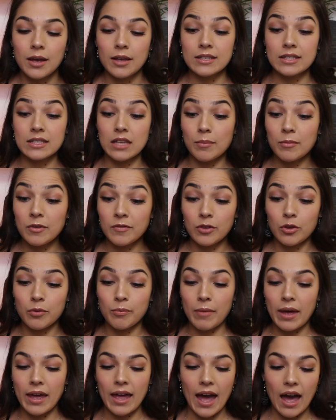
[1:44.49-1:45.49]
Some of you
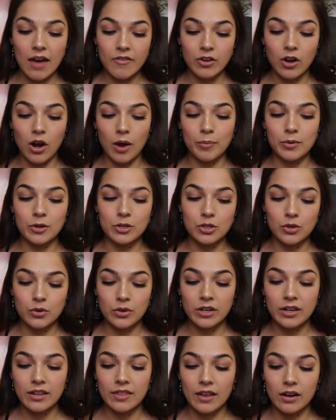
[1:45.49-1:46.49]
may have an
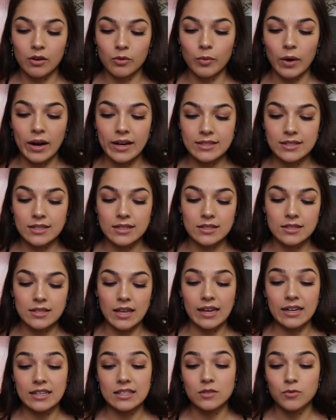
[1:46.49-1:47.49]
opportunity that arises
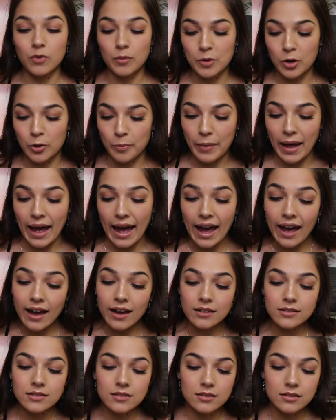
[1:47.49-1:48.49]
and it's from your
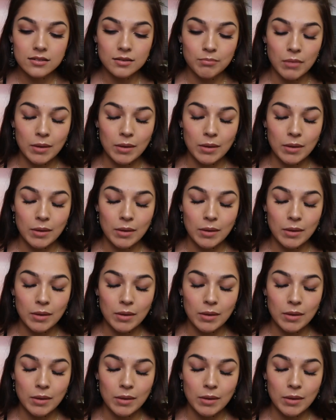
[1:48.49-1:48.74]
past.